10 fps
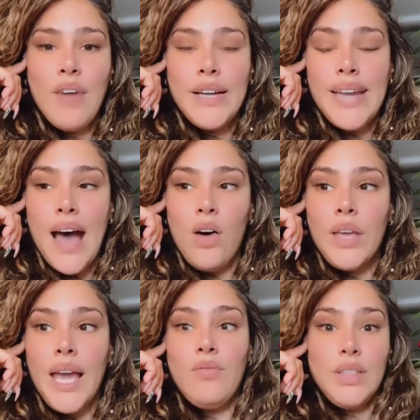live right now
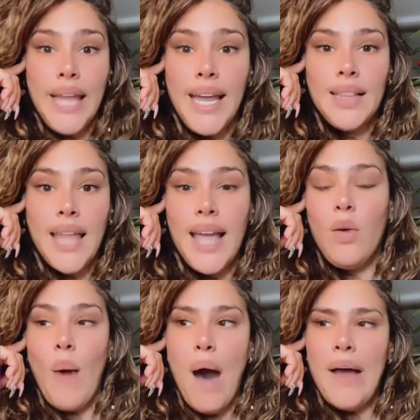can relate.
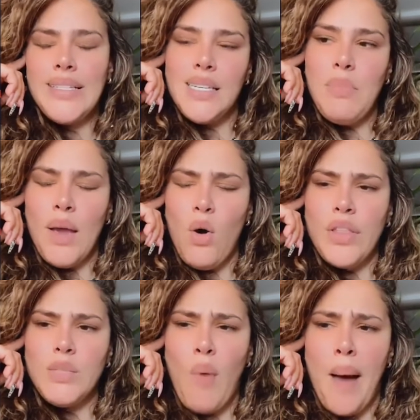Like, wow, I did make
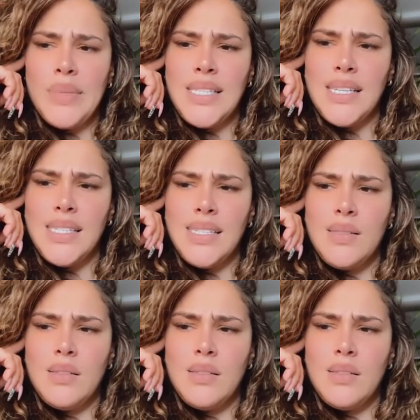all these promises